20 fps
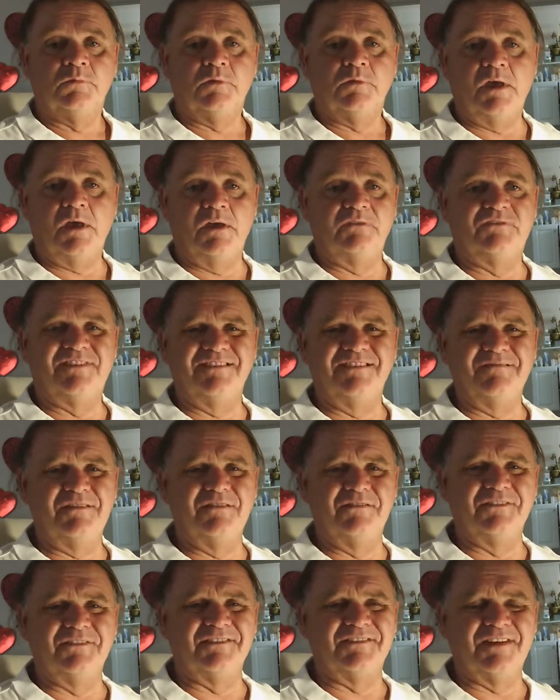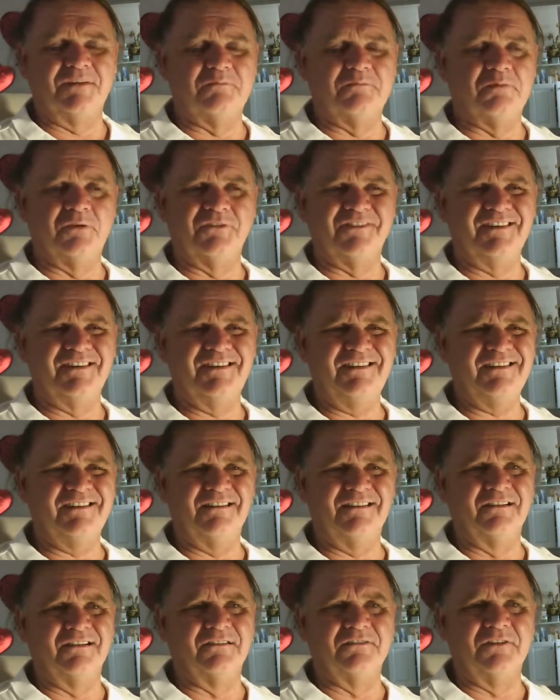And Timmy was the type of person, he
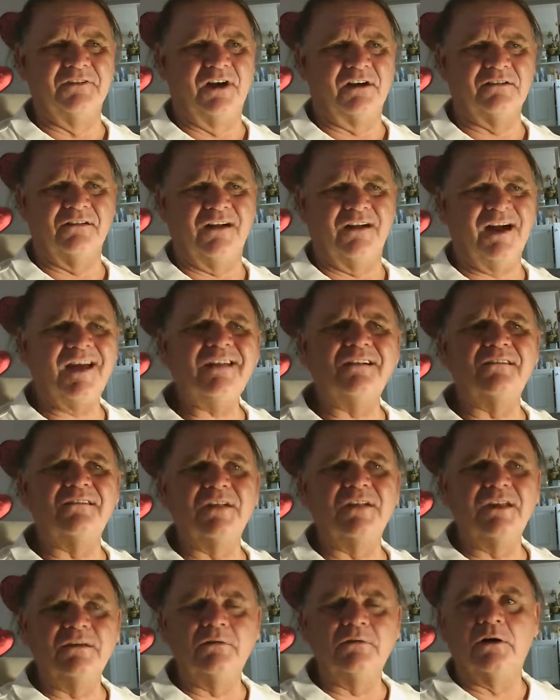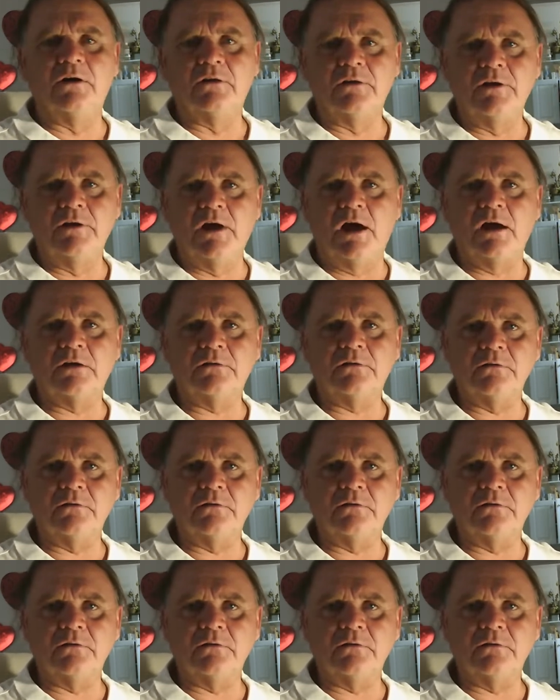didn't go to the doctor. I don't even go to doctor.